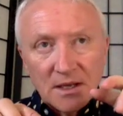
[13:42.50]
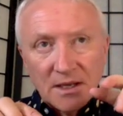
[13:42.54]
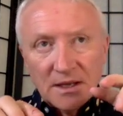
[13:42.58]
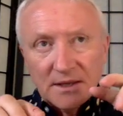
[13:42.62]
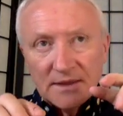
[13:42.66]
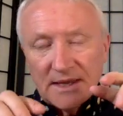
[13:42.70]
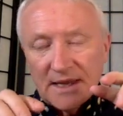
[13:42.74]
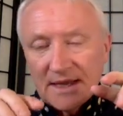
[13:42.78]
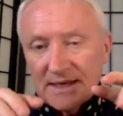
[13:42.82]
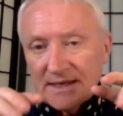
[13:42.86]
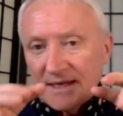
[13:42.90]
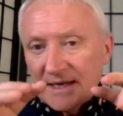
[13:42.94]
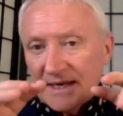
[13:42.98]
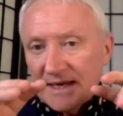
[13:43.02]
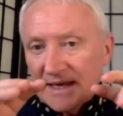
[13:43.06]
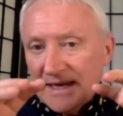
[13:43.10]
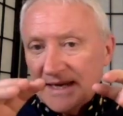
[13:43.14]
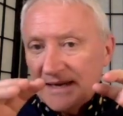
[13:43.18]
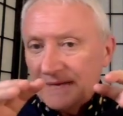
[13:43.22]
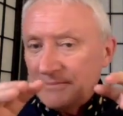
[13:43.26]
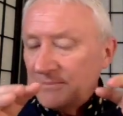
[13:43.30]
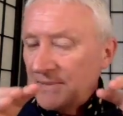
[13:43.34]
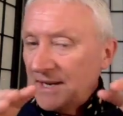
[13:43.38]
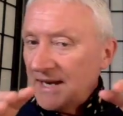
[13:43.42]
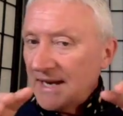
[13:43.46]
That
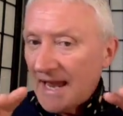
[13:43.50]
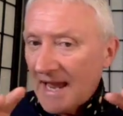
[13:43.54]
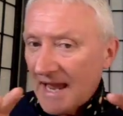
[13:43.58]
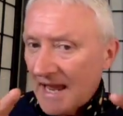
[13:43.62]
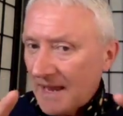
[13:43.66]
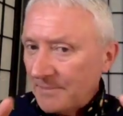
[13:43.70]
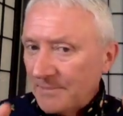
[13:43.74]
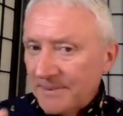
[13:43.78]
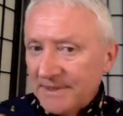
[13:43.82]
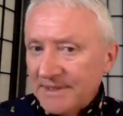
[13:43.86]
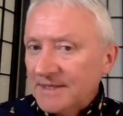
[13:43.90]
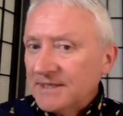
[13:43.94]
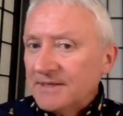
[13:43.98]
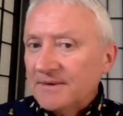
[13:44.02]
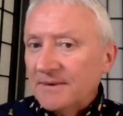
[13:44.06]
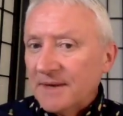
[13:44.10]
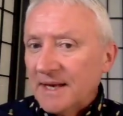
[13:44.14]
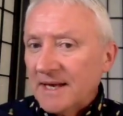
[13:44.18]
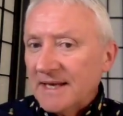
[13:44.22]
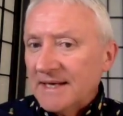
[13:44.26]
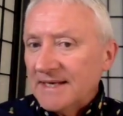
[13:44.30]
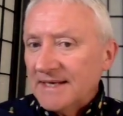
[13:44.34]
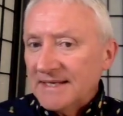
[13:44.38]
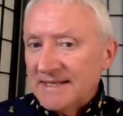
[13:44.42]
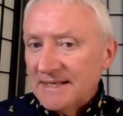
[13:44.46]
it may happen
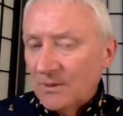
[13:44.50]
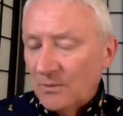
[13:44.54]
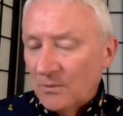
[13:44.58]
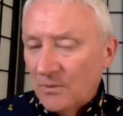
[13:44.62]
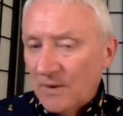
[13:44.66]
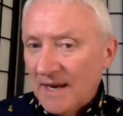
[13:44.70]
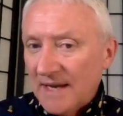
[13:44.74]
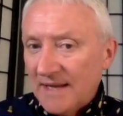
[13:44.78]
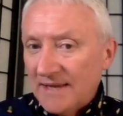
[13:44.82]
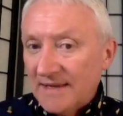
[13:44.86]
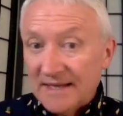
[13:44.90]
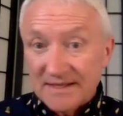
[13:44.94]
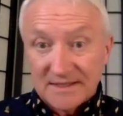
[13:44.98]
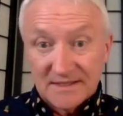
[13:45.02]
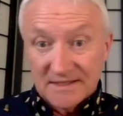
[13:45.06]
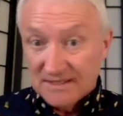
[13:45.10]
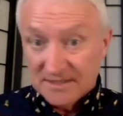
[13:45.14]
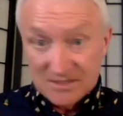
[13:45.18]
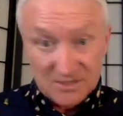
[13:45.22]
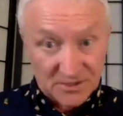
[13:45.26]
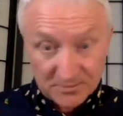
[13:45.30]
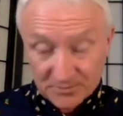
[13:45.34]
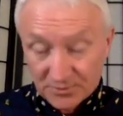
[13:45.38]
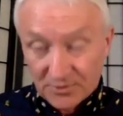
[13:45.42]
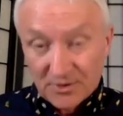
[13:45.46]
in a way that
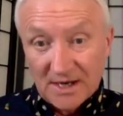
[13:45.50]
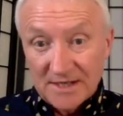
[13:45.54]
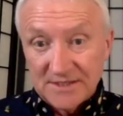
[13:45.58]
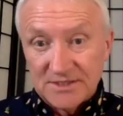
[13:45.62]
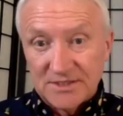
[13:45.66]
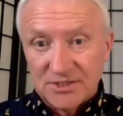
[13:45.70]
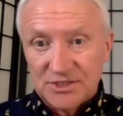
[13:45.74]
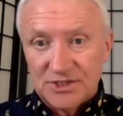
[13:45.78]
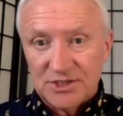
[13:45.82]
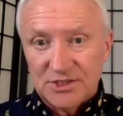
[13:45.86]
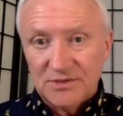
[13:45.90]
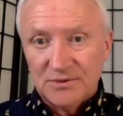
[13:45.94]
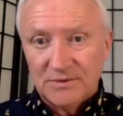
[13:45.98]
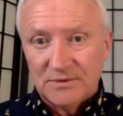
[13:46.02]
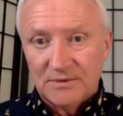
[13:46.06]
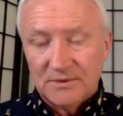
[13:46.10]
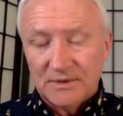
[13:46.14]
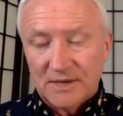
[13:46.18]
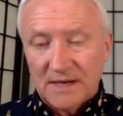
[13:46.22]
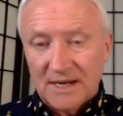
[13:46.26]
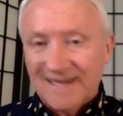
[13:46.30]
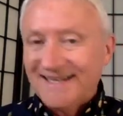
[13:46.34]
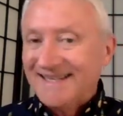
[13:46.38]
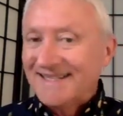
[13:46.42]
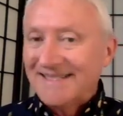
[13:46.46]
surprises you,
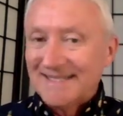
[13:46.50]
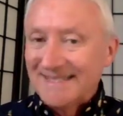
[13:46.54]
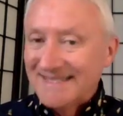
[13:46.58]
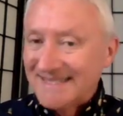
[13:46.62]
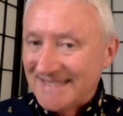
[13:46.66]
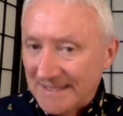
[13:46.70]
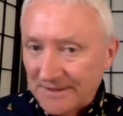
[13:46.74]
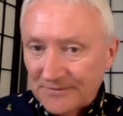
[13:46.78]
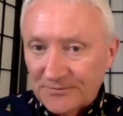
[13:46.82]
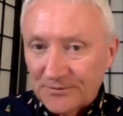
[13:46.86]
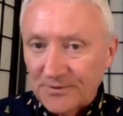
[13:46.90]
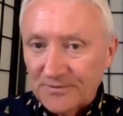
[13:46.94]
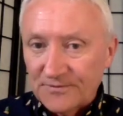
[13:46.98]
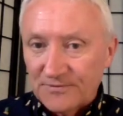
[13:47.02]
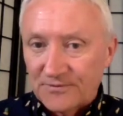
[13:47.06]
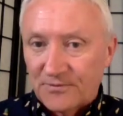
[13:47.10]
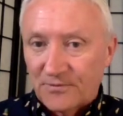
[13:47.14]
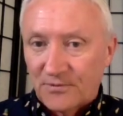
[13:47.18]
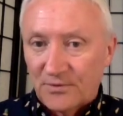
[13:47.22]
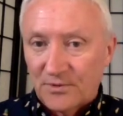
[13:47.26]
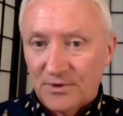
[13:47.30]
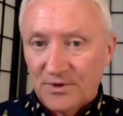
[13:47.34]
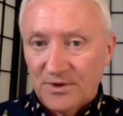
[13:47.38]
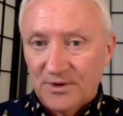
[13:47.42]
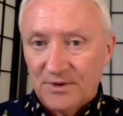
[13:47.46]
and it's different
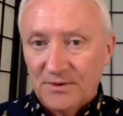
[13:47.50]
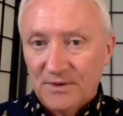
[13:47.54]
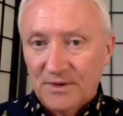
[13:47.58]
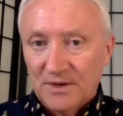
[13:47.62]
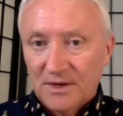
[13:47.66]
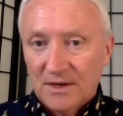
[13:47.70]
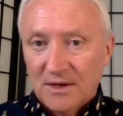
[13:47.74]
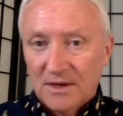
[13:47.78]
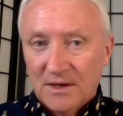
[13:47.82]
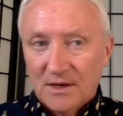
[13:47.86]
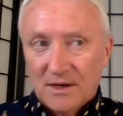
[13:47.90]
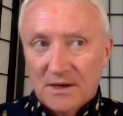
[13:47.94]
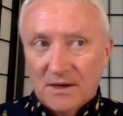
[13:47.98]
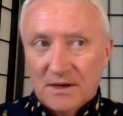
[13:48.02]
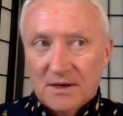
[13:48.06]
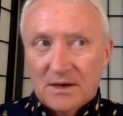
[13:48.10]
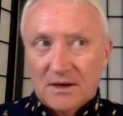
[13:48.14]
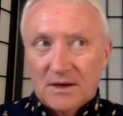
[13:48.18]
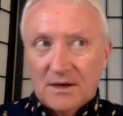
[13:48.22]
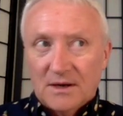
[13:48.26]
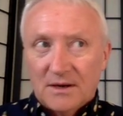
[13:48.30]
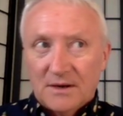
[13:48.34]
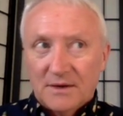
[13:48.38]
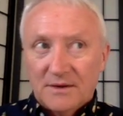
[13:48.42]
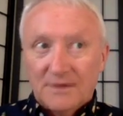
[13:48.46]
for you
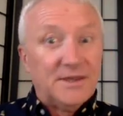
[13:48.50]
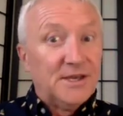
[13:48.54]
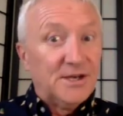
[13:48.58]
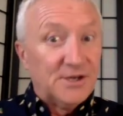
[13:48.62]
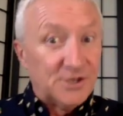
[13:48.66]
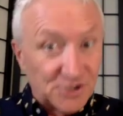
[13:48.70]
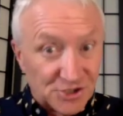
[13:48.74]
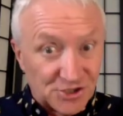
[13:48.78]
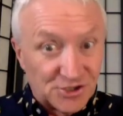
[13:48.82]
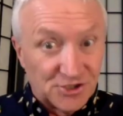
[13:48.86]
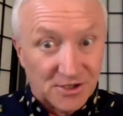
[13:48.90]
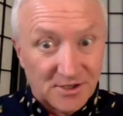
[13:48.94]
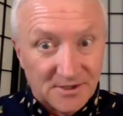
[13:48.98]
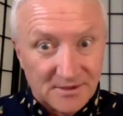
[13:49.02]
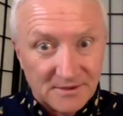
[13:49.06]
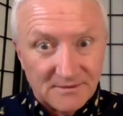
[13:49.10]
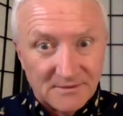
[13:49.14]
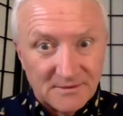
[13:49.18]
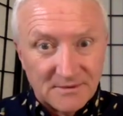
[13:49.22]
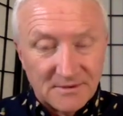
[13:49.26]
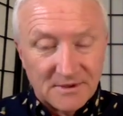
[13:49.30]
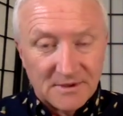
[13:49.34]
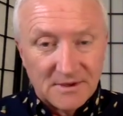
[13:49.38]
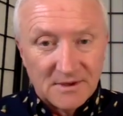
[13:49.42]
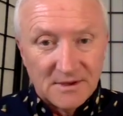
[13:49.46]
than it should.
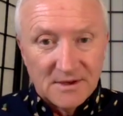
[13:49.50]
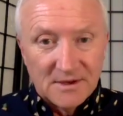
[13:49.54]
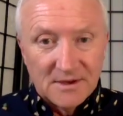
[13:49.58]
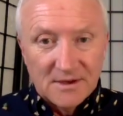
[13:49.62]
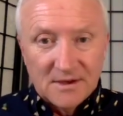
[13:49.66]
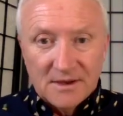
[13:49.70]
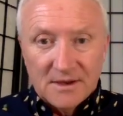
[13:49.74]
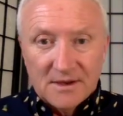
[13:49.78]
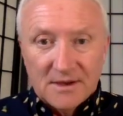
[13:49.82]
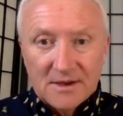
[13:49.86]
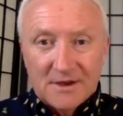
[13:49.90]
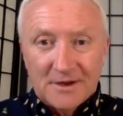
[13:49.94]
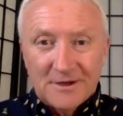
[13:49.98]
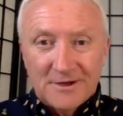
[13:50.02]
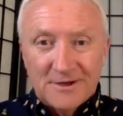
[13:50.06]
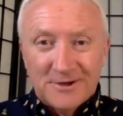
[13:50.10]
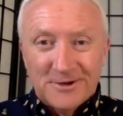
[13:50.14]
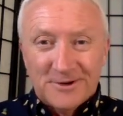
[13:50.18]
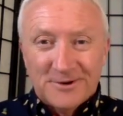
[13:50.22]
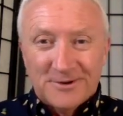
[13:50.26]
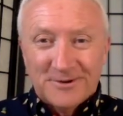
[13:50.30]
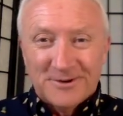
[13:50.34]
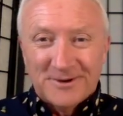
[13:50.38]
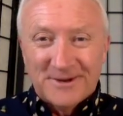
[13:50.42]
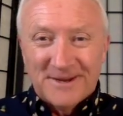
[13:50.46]

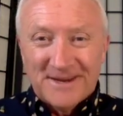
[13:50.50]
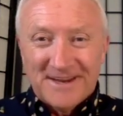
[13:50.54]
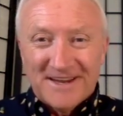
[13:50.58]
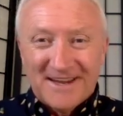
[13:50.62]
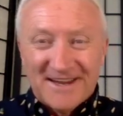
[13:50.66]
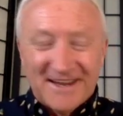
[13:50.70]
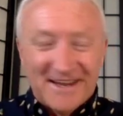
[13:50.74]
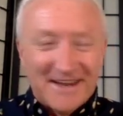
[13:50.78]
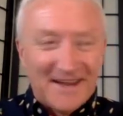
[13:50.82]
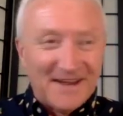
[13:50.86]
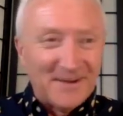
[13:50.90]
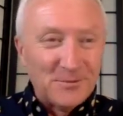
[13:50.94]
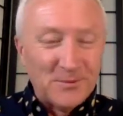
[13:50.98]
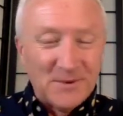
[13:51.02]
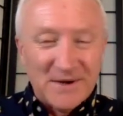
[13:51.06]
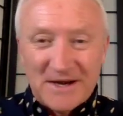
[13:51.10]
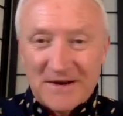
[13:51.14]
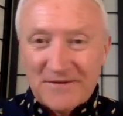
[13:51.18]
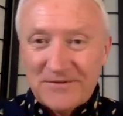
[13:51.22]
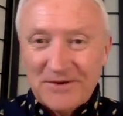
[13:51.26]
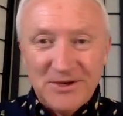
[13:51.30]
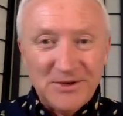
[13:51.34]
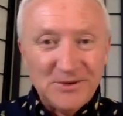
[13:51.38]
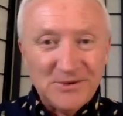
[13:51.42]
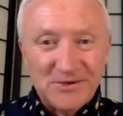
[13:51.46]

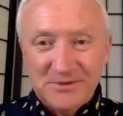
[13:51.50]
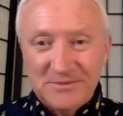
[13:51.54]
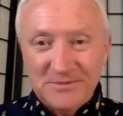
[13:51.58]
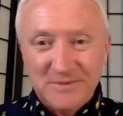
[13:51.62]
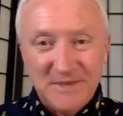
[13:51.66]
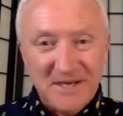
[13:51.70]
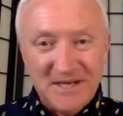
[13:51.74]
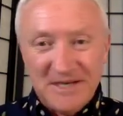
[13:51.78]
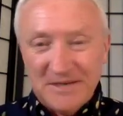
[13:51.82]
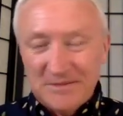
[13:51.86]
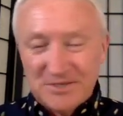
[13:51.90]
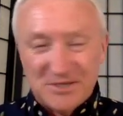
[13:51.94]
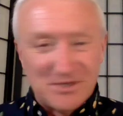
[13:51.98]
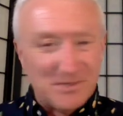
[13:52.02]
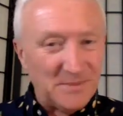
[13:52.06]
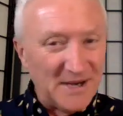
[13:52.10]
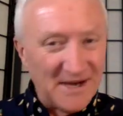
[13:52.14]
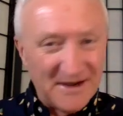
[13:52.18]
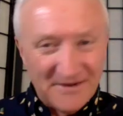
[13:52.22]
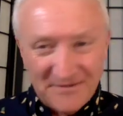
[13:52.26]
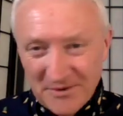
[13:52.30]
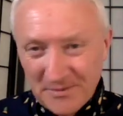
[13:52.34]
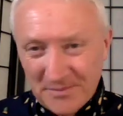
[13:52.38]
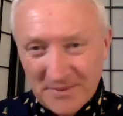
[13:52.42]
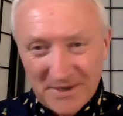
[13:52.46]
Whenever you do mediumship,
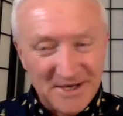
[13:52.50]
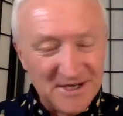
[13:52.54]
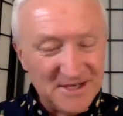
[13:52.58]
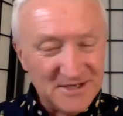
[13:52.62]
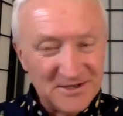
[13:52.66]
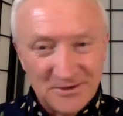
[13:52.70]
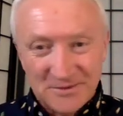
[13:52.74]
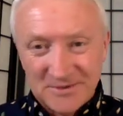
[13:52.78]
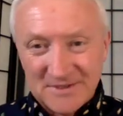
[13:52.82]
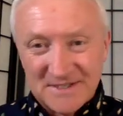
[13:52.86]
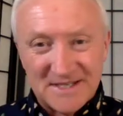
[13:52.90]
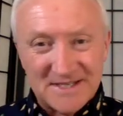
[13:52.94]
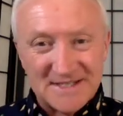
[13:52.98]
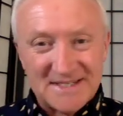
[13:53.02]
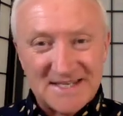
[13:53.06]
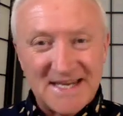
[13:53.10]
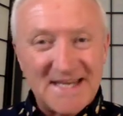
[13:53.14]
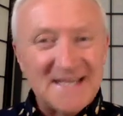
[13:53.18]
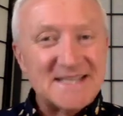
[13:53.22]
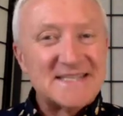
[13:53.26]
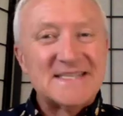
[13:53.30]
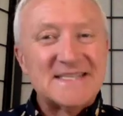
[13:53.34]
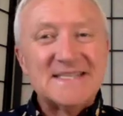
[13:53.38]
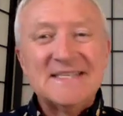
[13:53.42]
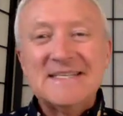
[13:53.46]
everybody knows this.
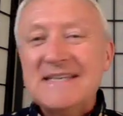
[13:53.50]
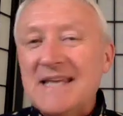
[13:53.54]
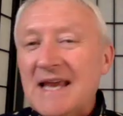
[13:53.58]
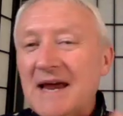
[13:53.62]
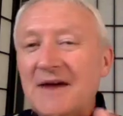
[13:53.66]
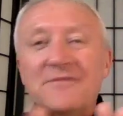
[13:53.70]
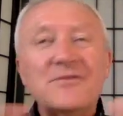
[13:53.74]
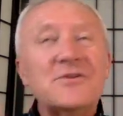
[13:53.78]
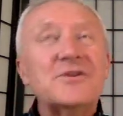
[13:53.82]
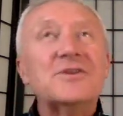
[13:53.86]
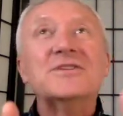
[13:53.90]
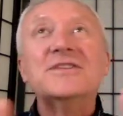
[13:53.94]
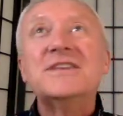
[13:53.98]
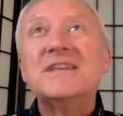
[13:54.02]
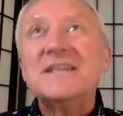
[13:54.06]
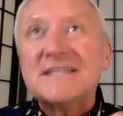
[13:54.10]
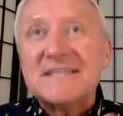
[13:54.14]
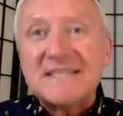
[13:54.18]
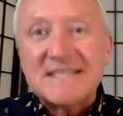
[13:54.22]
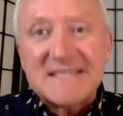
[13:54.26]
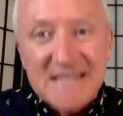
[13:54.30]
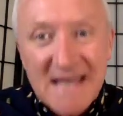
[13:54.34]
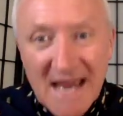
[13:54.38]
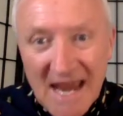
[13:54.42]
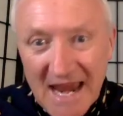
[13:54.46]
It's never the
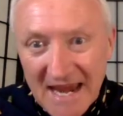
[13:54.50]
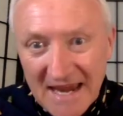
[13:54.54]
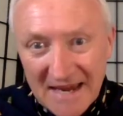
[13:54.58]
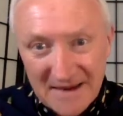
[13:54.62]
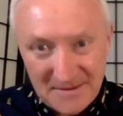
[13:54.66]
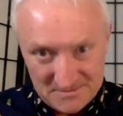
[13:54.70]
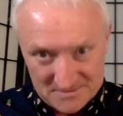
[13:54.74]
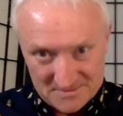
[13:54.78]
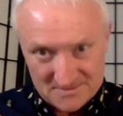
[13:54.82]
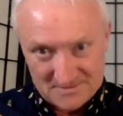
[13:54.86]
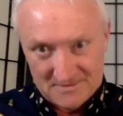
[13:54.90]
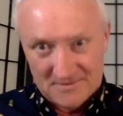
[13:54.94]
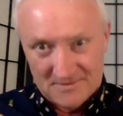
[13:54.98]
same.